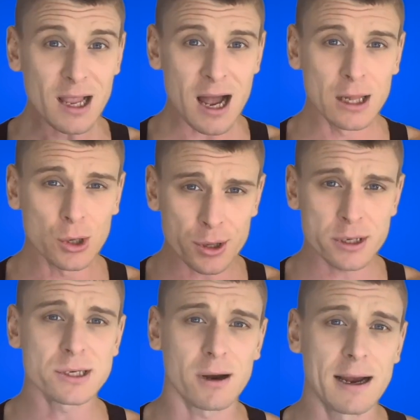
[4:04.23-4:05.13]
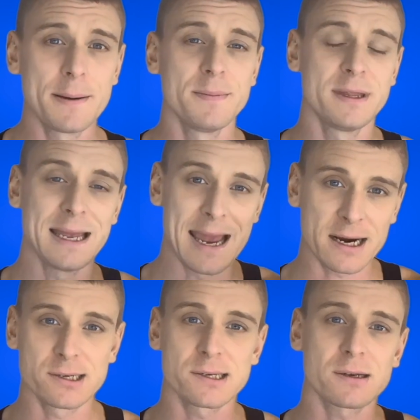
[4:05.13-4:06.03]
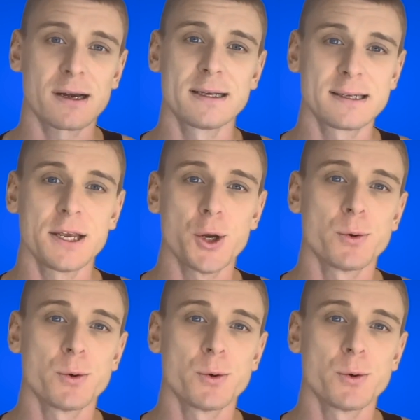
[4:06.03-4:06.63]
a lot of the time the exercise that you